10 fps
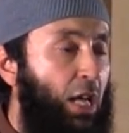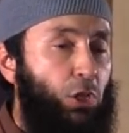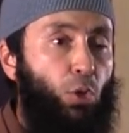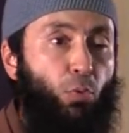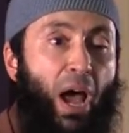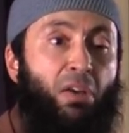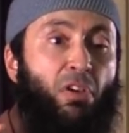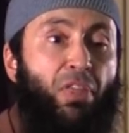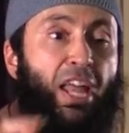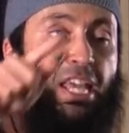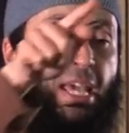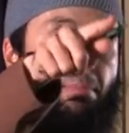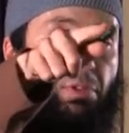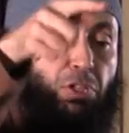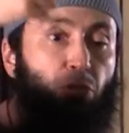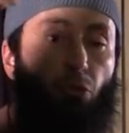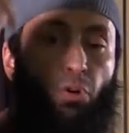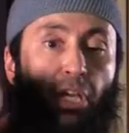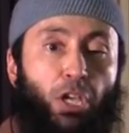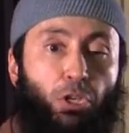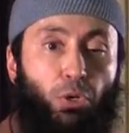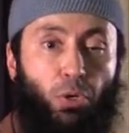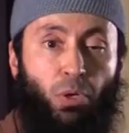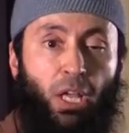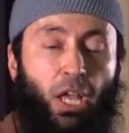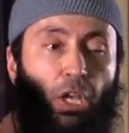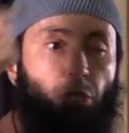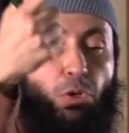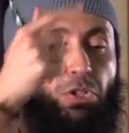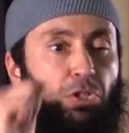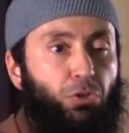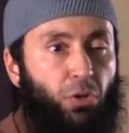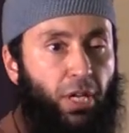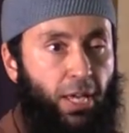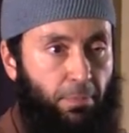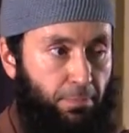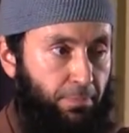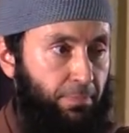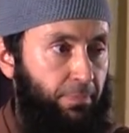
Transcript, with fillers: so rather than him destroying you, you destroy him.